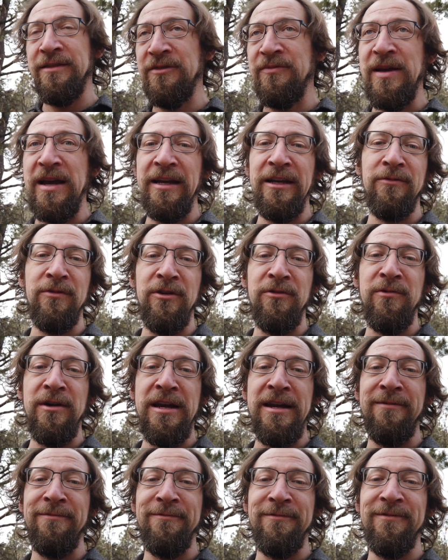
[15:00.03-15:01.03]
smack and run
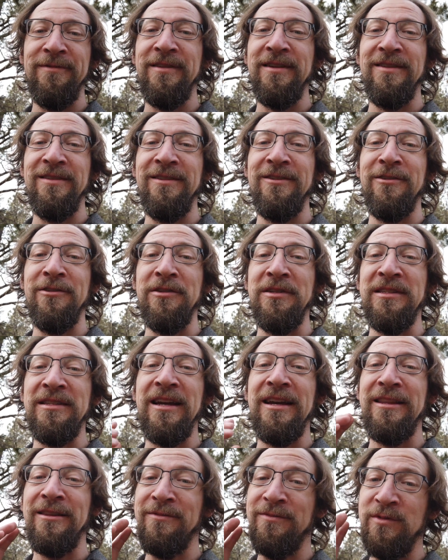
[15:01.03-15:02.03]
away. At least
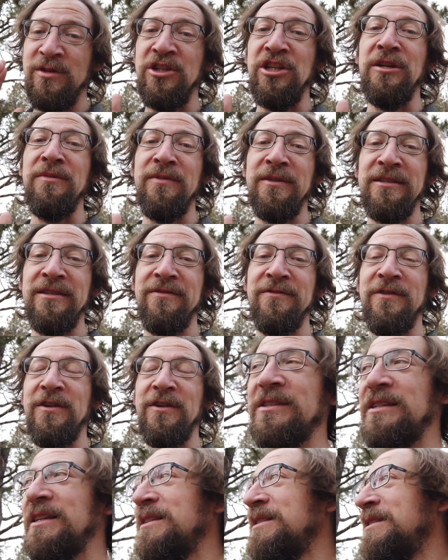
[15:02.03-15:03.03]
I had the Jeep as a
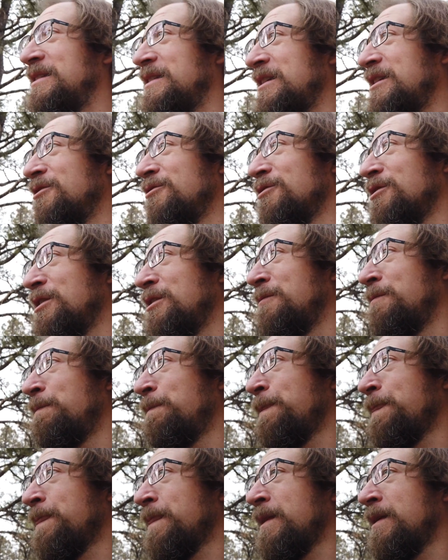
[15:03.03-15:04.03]
sense of security.
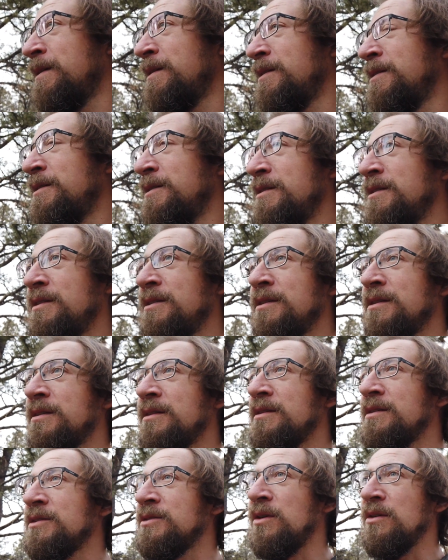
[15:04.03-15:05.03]

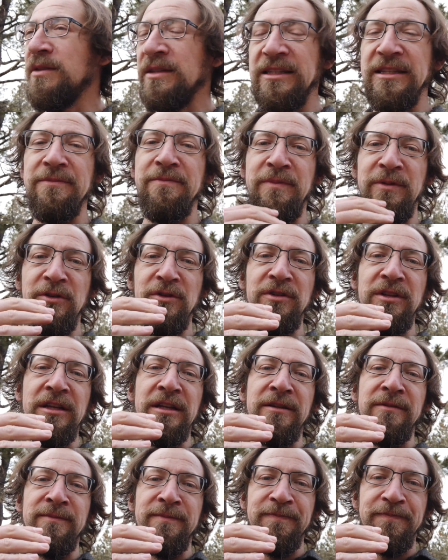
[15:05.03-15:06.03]
So all this is
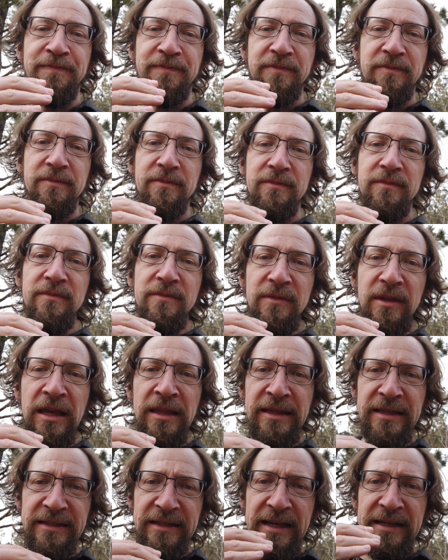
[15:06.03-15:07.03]
building
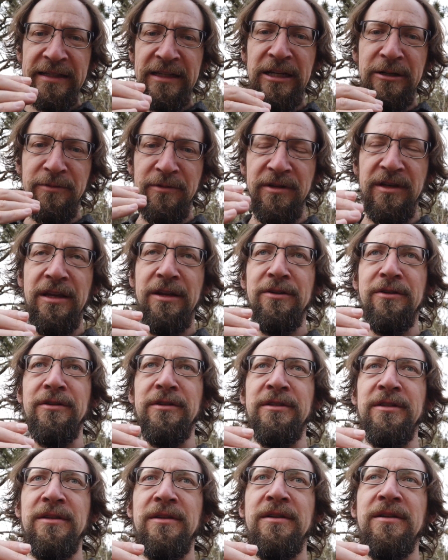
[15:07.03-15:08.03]
these last couple of
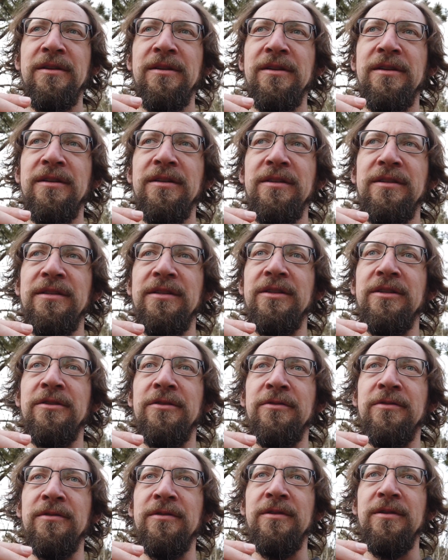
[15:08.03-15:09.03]
years
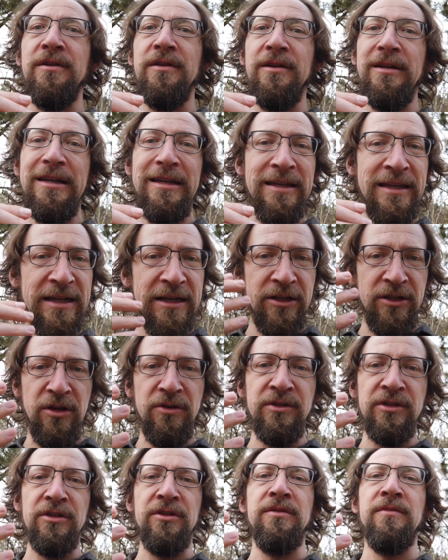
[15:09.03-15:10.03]
to get
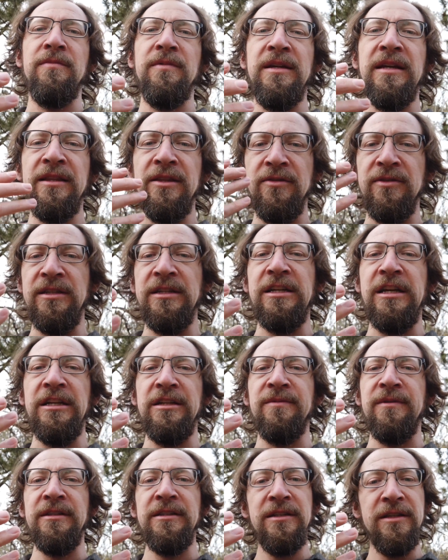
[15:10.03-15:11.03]
closer, get those
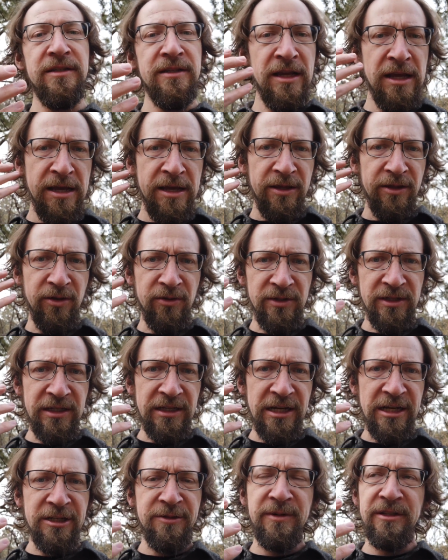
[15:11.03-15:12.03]
engagements, because those
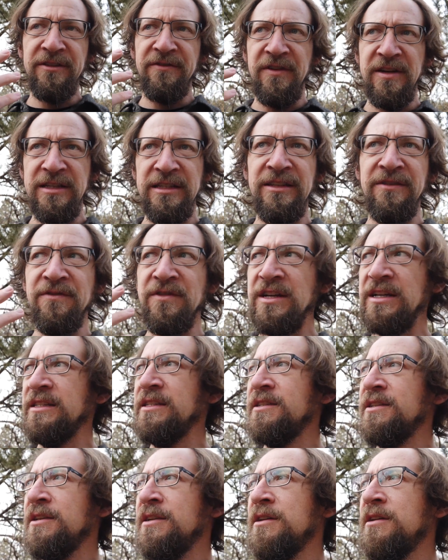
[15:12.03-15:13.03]
engagements face to face